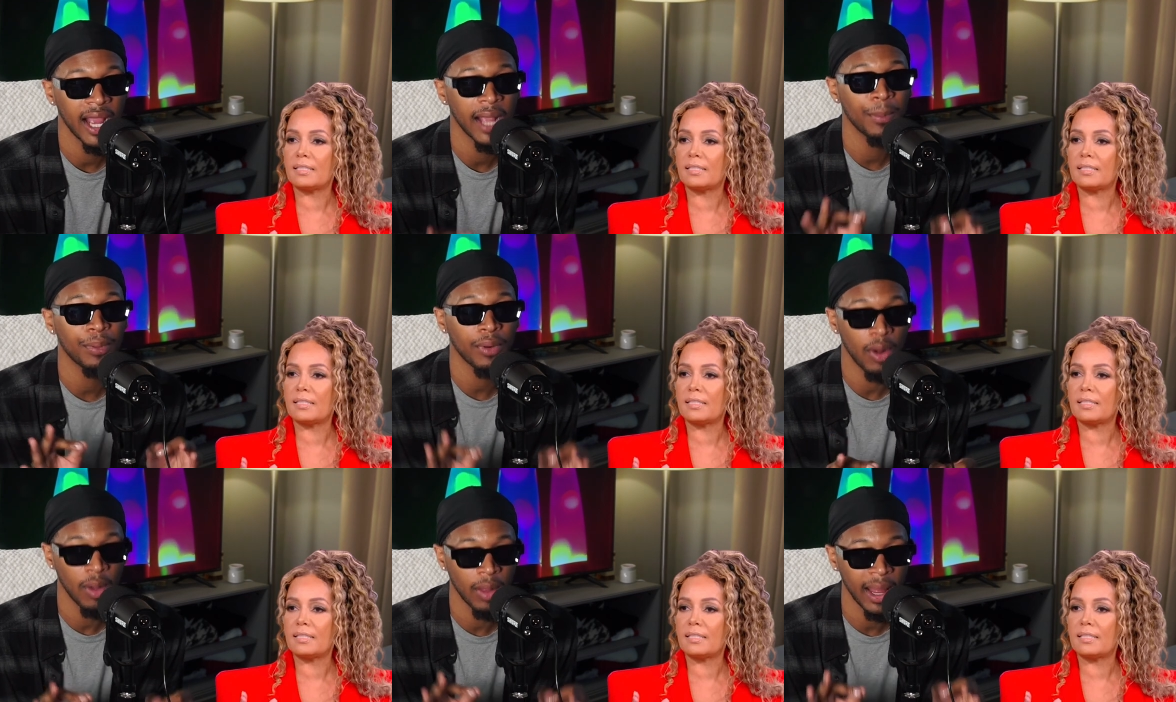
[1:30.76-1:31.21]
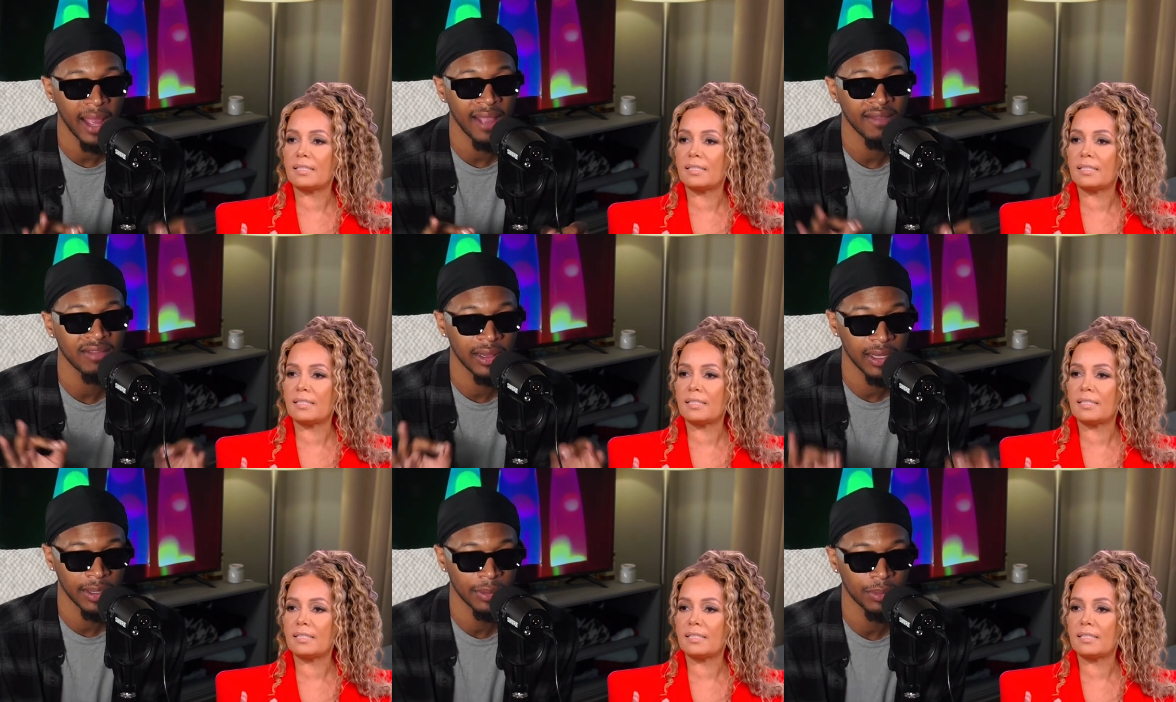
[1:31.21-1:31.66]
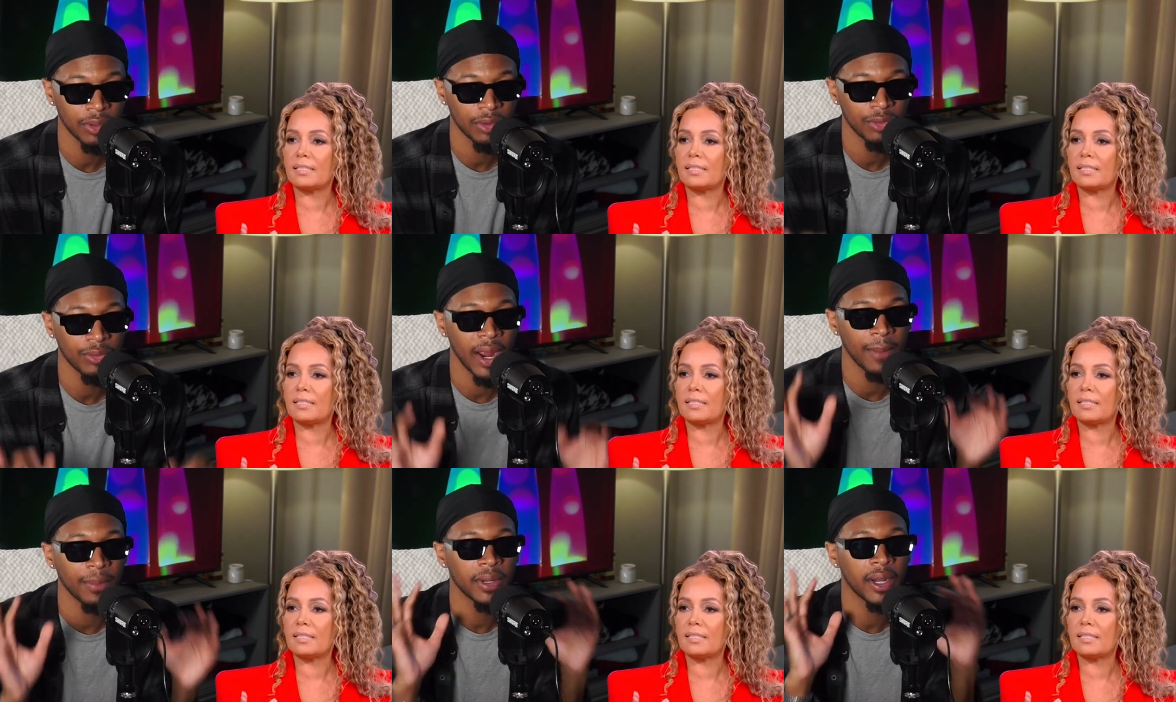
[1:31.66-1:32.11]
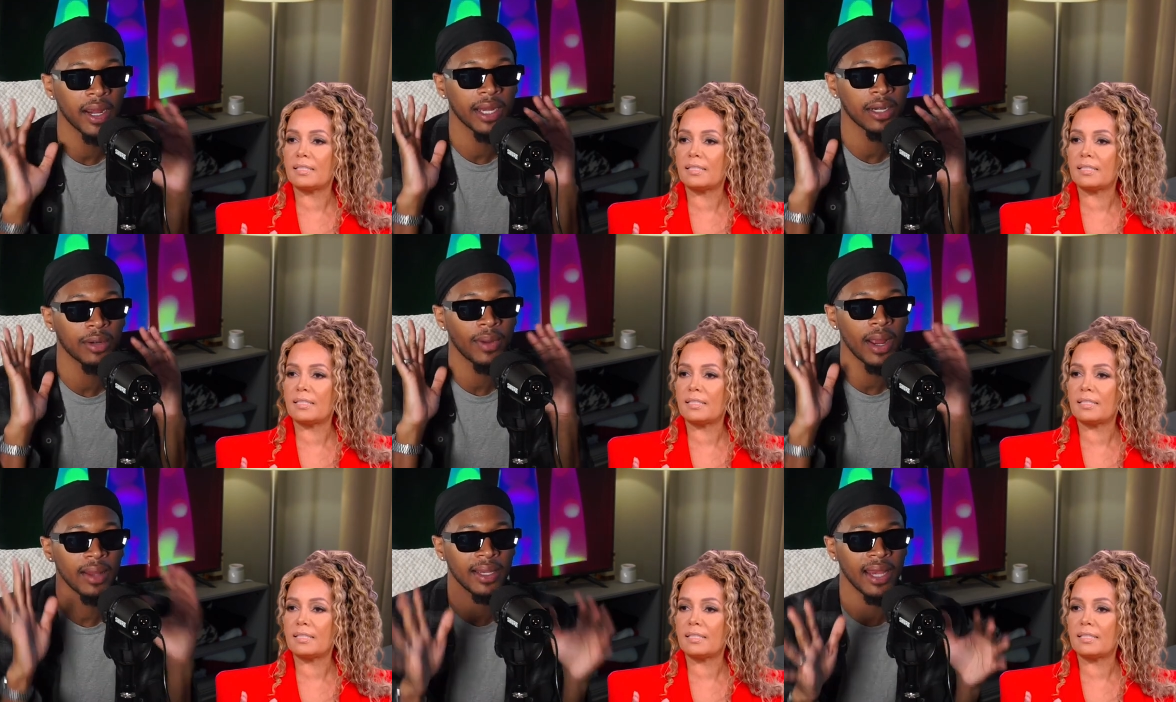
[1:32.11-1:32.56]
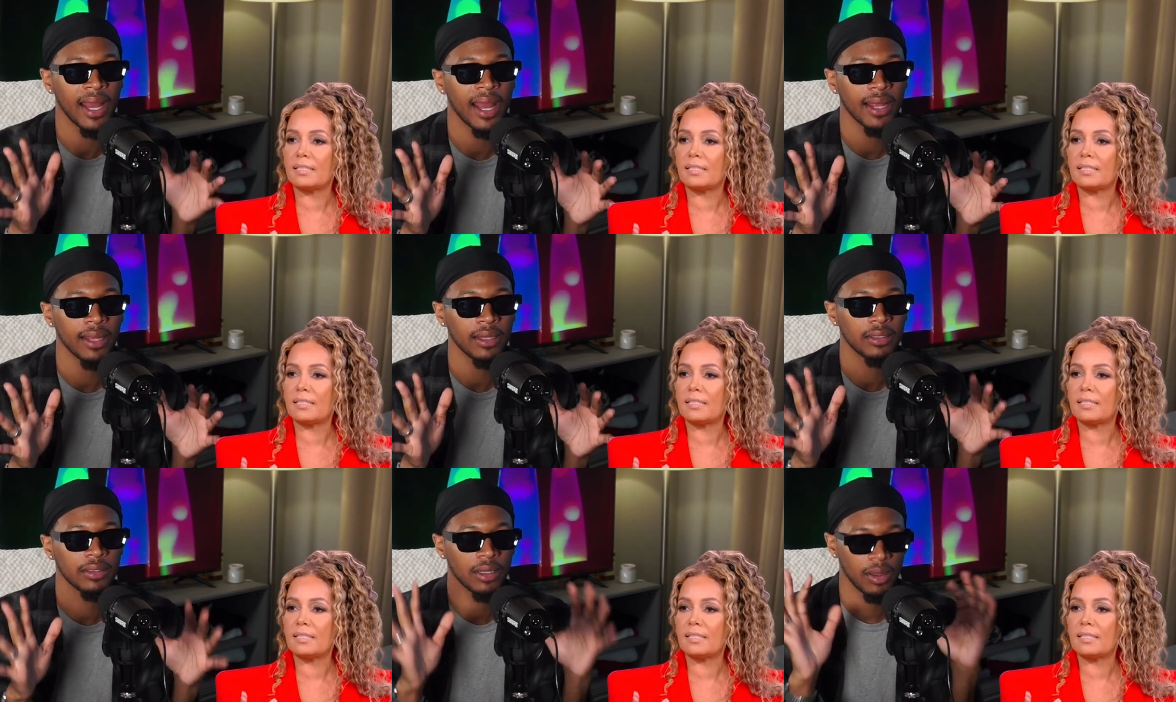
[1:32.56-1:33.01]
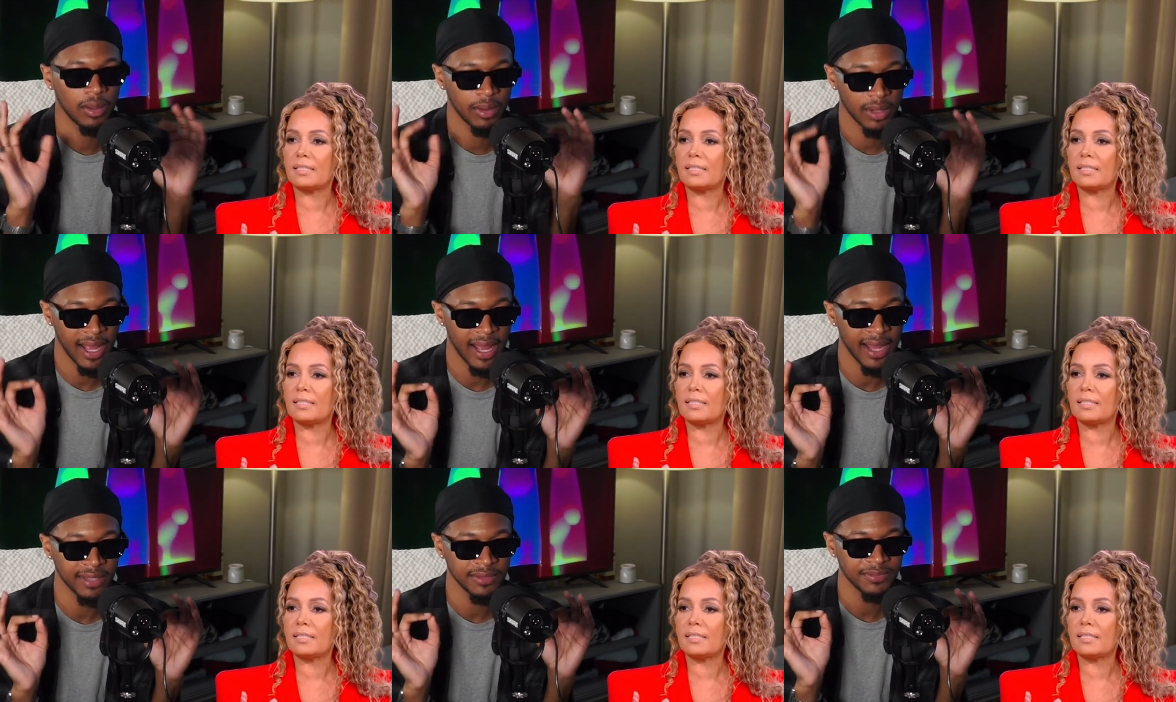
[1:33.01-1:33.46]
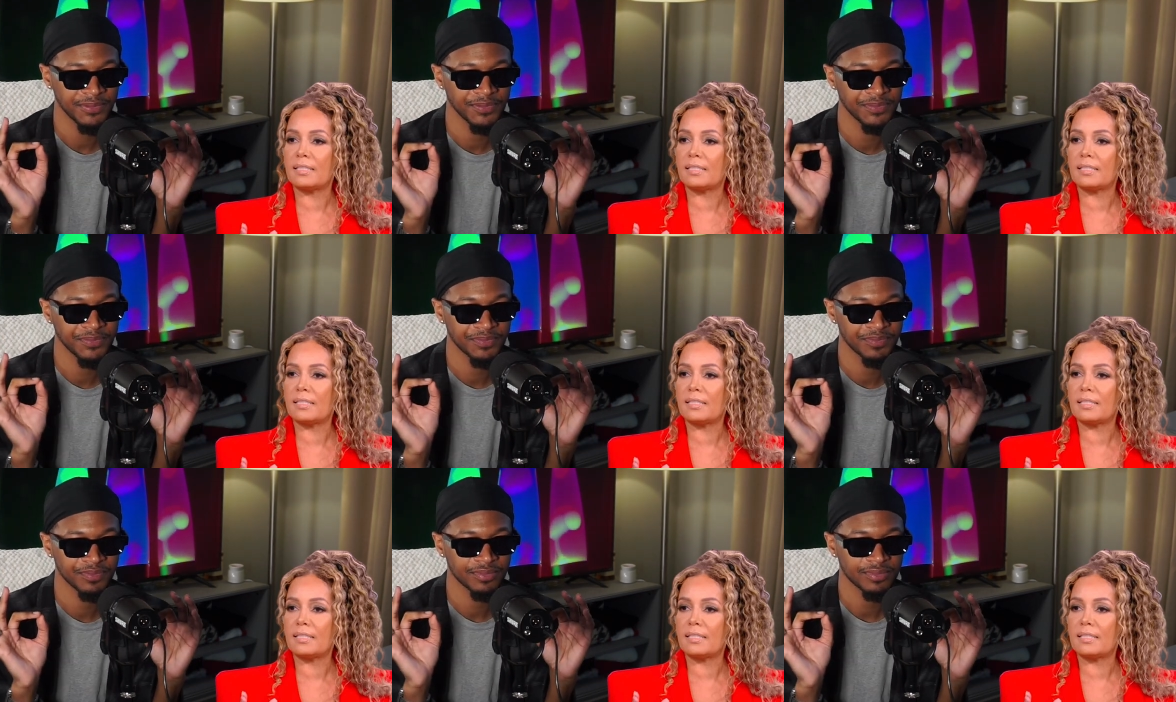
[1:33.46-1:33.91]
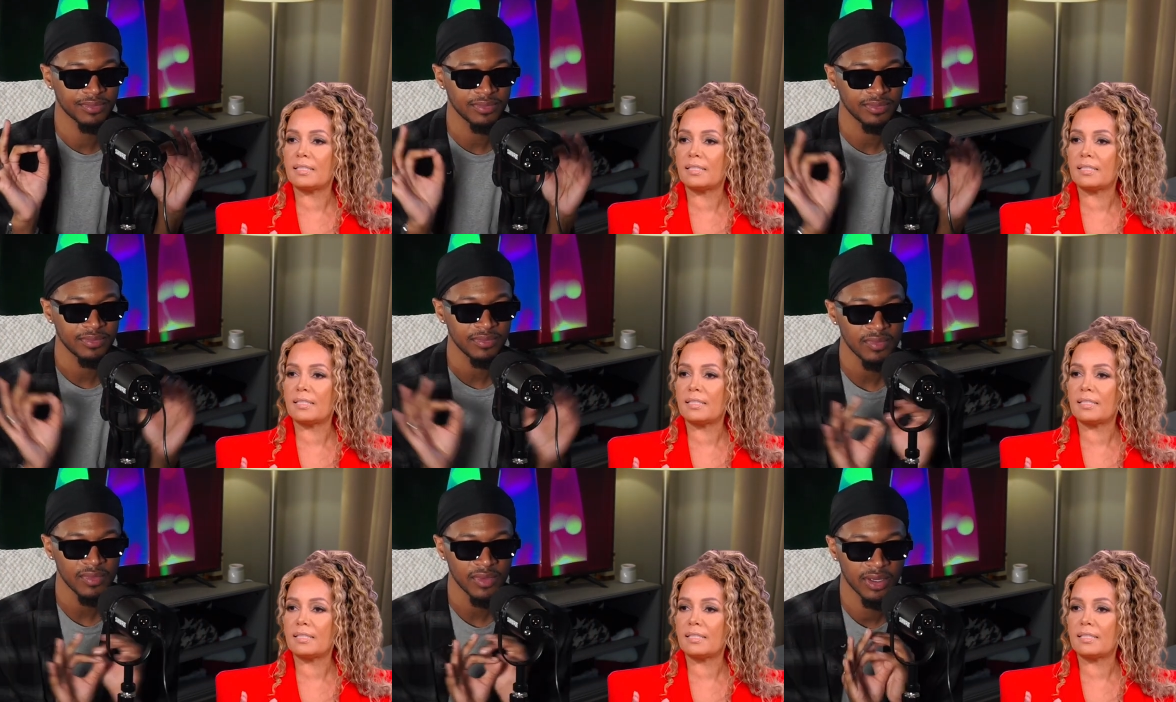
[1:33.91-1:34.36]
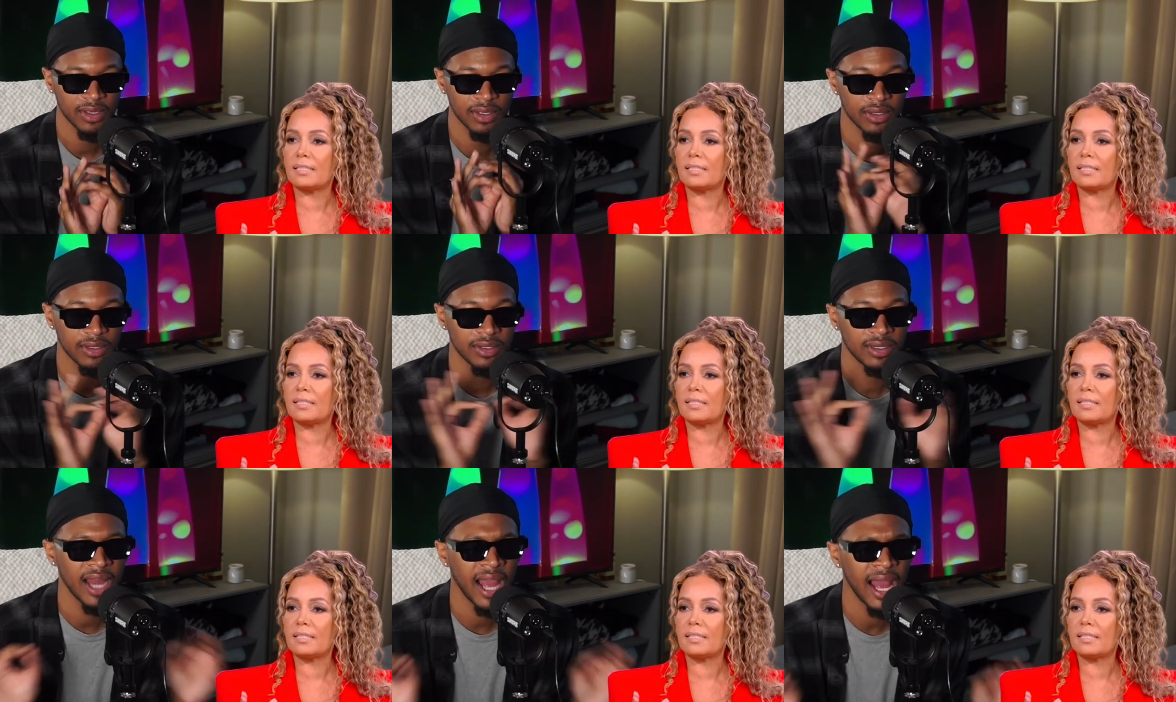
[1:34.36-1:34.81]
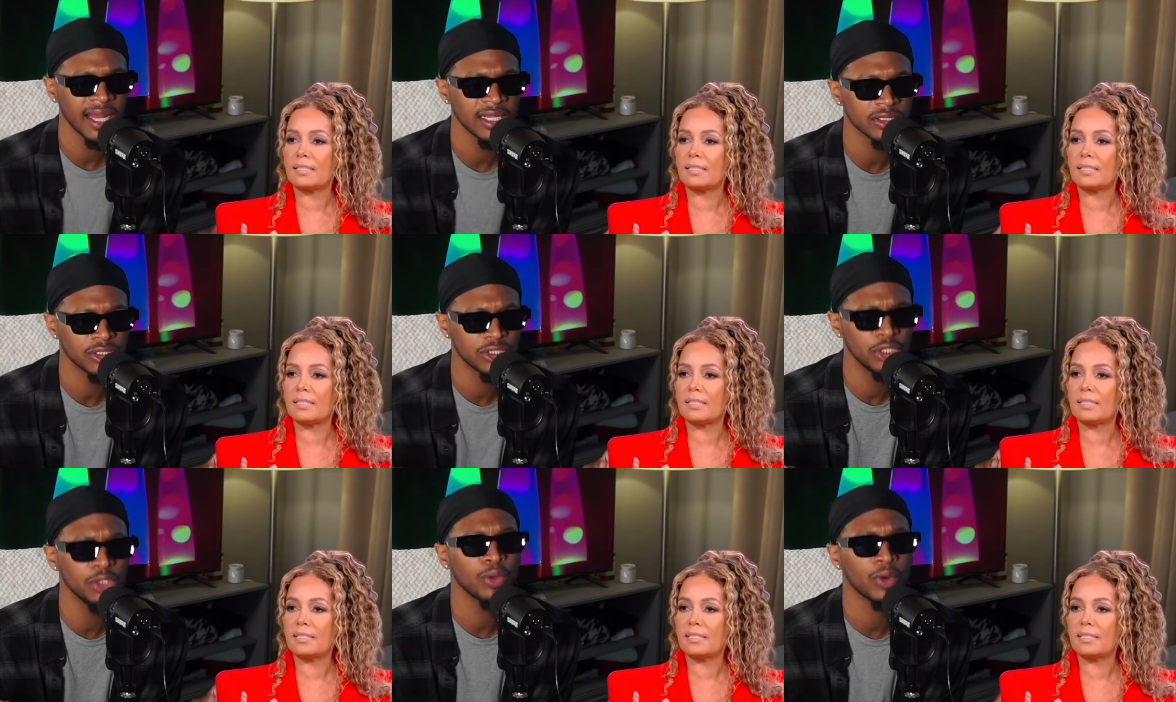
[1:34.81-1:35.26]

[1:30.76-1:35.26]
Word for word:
Speaker 1: a pro-life liberal, wrap your head around that, okay? Not too